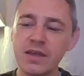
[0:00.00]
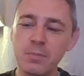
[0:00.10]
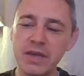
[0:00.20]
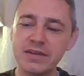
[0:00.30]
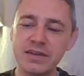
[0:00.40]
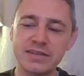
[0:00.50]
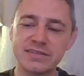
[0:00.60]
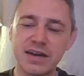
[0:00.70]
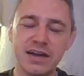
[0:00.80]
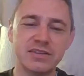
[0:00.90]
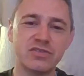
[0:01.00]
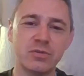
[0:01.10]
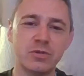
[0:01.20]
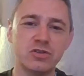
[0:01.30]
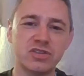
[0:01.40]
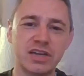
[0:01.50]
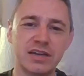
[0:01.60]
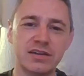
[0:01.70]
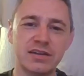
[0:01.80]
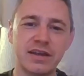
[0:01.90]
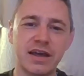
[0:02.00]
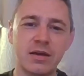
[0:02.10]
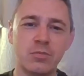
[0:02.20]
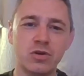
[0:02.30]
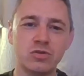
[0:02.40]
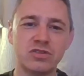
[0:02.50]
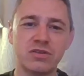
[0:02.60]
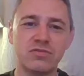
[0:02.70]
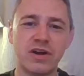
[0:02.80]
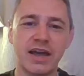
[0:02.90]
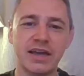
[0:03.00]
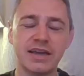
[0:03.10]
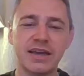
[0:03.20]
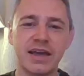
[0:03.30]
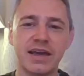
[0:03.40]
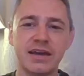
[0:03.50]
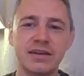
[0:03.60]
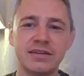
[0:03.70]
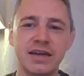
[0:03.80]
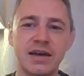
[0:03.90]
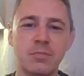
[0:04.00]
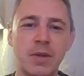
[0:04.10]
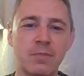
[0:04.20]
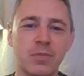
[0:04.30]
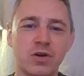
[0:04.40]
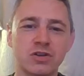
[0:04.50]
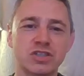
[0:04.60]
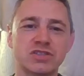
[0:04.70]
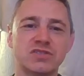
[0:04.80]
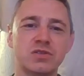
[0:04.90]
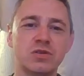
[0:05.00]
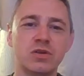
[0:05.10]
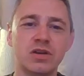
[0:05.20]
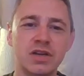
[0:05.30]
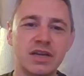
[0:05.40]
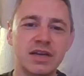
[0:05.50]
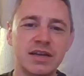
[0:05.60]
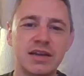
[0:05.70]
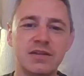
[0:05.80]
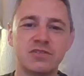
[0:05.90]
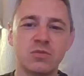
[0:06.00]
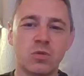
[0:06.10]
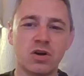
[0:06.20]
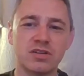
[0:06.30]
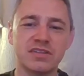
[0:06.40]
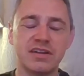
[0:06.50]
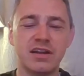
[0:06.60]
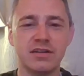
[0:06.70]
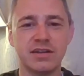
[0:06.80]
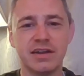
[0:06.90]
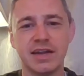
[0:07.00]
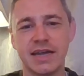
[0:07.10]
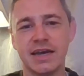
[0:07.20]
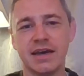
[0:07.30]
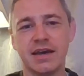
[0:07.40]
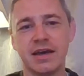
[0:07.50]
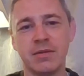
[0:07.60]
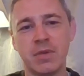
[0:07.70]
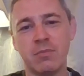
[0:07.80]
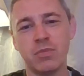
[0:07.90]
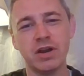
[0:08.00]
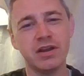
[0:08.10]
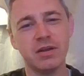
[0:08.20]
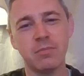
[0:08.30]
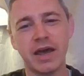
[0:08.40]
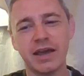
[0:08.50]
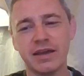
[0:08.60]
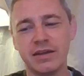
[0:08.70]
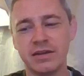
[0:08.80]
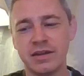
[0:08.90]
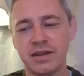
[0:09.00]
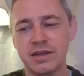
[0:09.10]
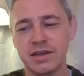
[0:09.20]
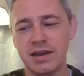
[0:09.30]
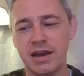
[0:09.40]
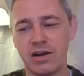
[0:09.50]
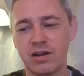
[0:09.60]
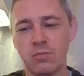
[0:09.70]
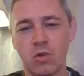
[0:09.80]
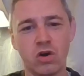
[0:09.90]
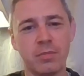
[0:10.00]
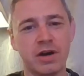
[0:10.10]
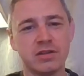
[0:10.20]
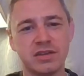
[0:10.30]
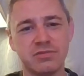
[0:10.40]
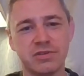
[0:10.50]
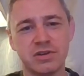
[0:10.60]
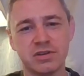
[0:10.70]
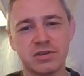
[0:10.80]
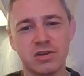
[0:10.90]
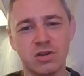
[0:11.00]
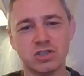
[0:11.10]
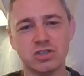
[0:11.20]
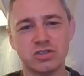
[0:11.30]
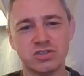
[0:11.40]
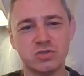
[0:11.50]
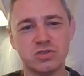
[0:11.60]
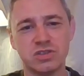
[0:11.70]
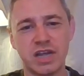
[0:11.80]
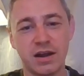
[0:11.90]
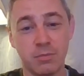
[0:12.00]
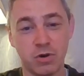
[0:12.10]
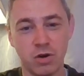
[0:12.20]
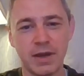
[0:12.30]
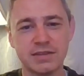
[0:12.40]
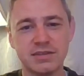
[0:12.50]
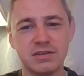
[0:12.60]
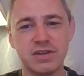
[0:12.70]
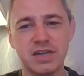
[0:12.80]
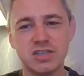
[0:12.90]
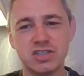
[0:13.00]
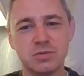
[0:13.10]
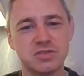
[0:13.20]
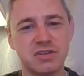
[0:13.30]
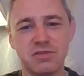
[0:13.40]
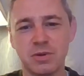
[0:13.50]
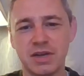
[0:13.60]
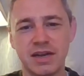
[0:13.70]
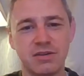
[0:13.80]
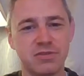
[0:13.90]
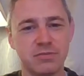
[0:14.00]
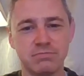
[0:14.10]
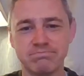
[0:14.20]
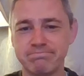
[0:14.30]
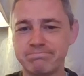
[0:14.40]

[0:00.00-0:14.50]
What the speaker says: meeting these guys from New Zealand, Bruce and Frank and Matt Burgess, who lives and works in London, and bringing them back and learning more about the different cultures that I brought back to the village. There was everyone there from